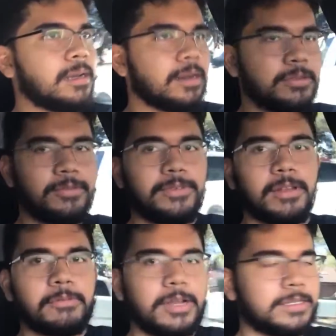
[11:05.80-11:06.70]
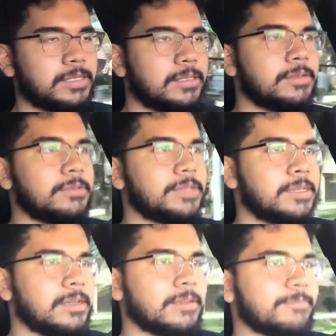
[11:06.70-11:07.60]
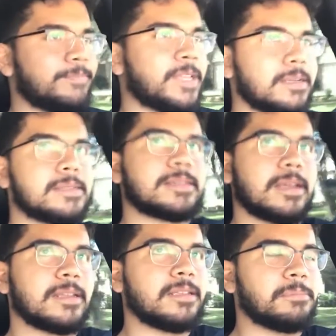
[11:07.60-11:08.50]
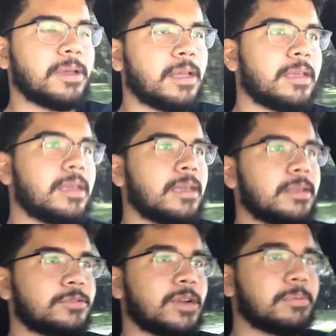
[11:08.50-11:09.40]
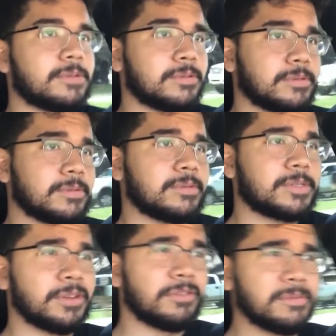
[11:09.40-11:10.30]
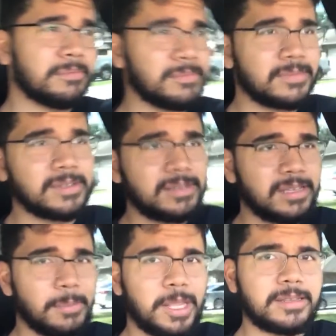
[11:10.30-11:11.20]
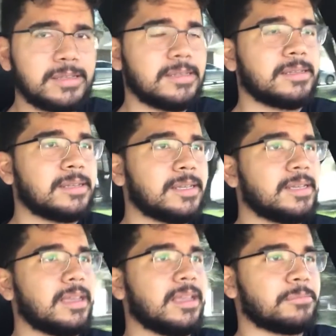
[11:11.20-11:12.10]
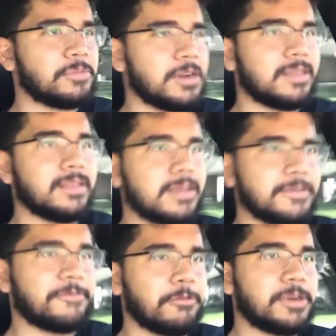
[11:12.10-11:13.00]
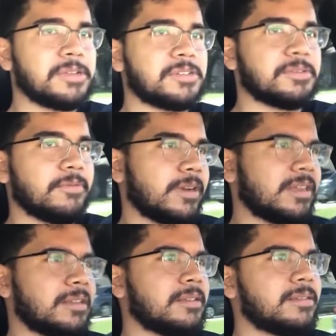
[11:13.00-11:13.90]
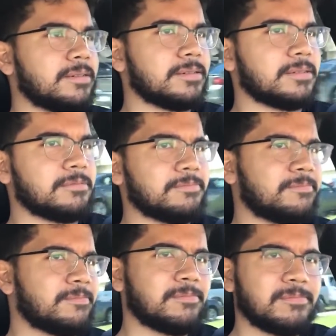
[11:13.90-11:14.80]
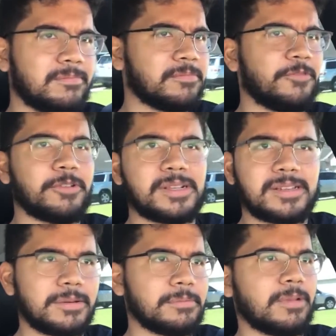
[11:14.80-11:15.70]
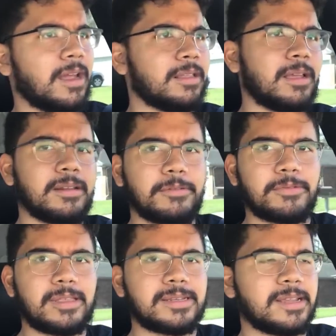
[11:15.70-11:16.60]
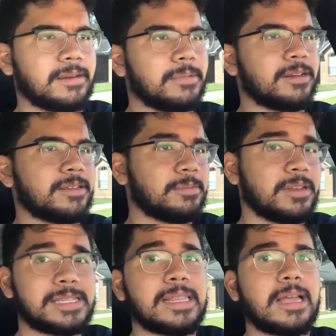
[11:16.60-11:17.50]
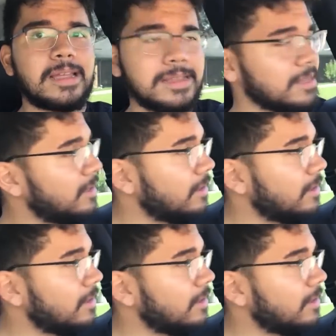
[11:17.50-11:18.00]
I don't know if y'all watched the news. Texas got hit by a tropical storm, Melba, and brought in like 40 inches of rain, or 47. I don't know what the exact amount is, but it's a lot.